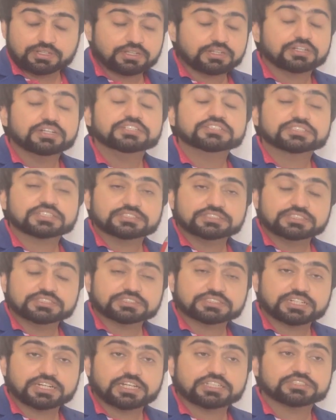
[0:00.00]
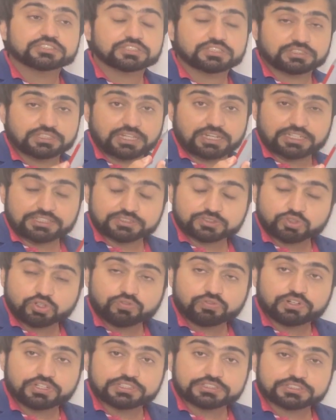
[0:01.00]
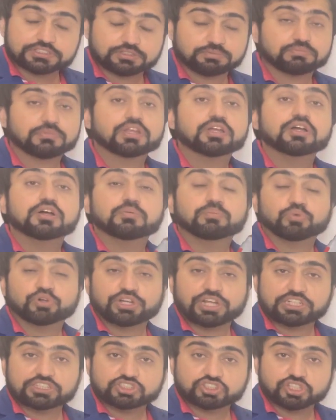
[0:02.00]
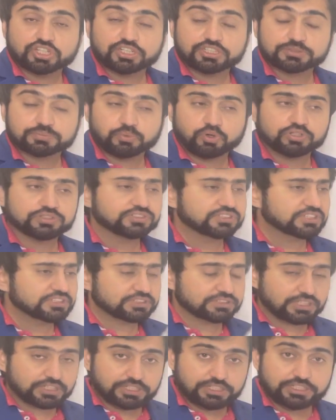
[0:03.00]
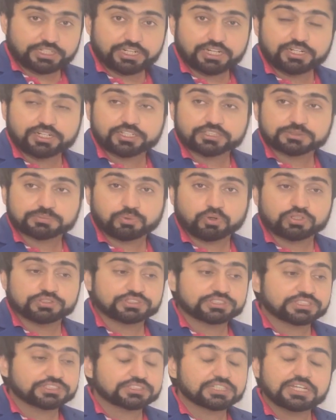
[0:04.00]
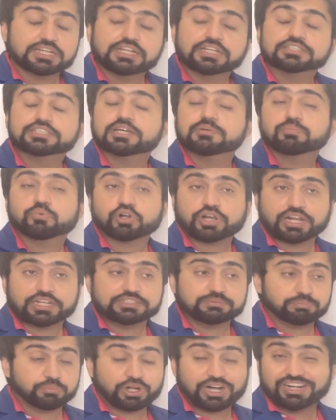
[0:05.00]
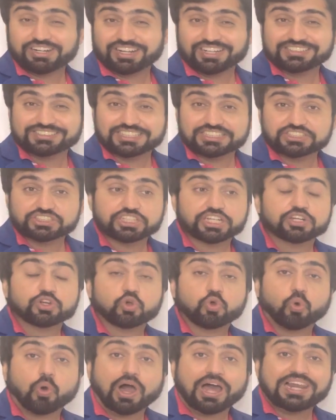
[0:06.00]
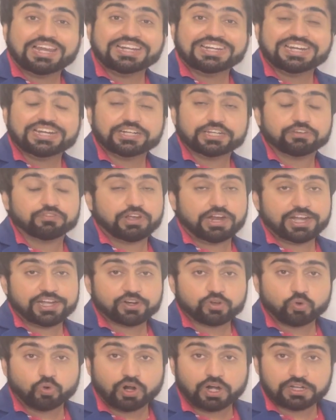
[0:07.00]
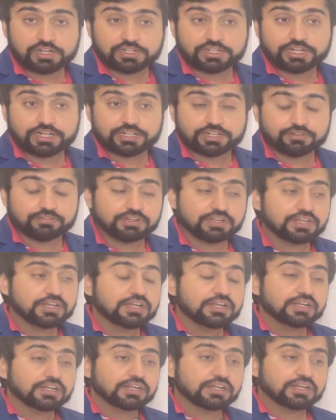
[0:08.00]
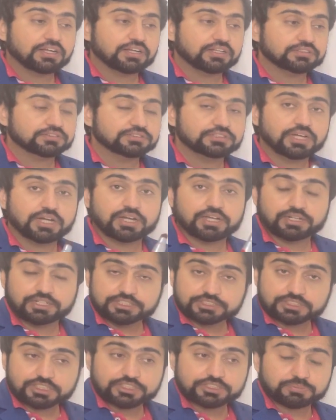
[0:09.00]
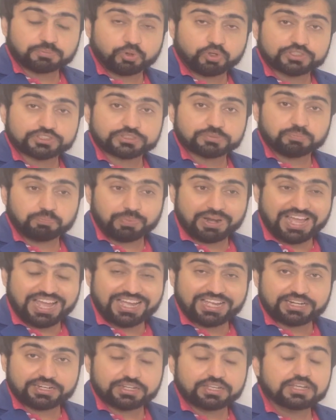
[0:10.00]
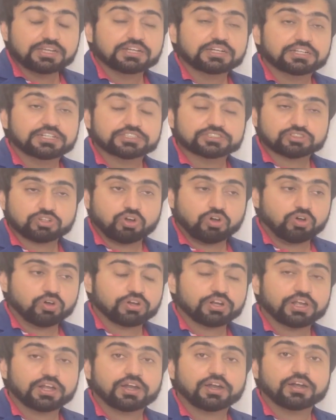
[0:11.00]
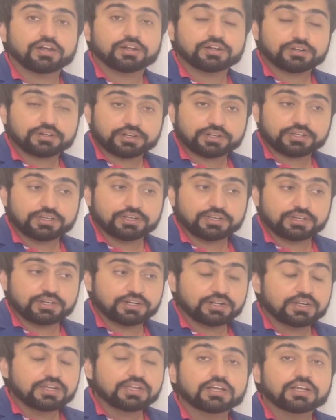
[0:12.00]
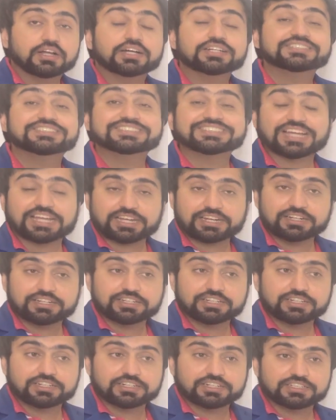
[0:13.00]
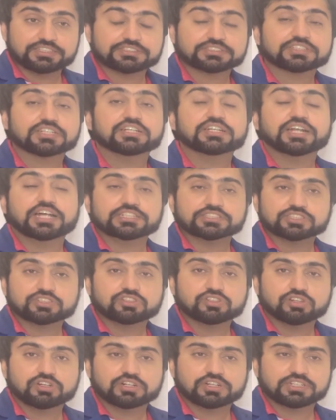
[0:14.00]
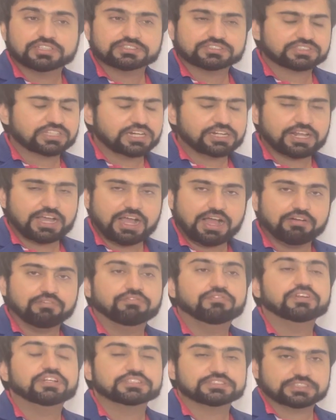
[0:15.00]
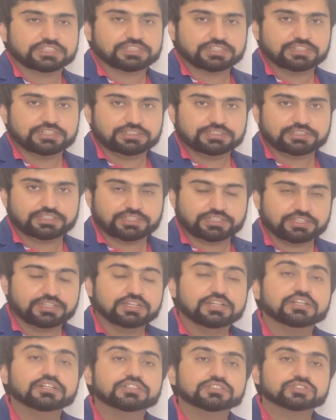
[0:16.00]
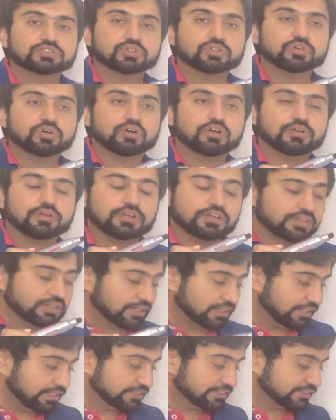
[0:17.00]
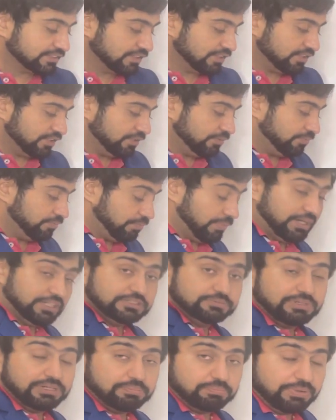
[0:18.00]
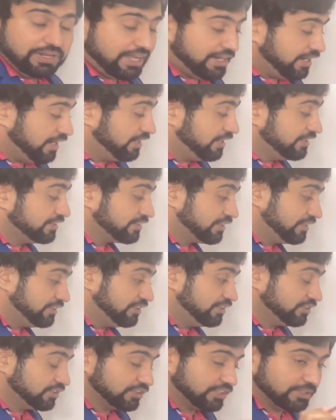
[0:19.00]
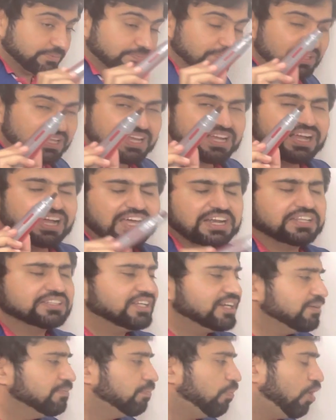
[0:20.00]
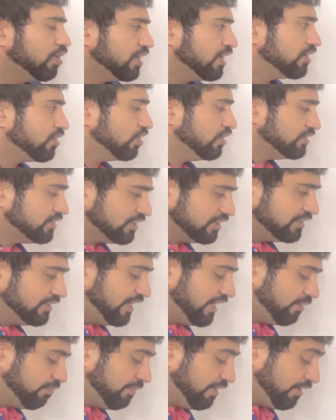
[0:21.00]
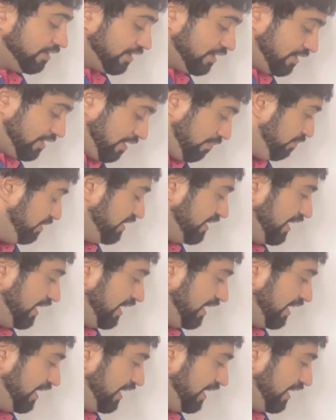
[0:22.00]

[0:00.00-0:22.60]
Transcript: Risk register has the list of risk, potential responses, the detailed responses, their prioritization, qualitative and quantitative, the risk response plan, risk owner, trigger, secondary risk, residual risk, and every single thing. So risk management plan and risk register. Another important question that may have been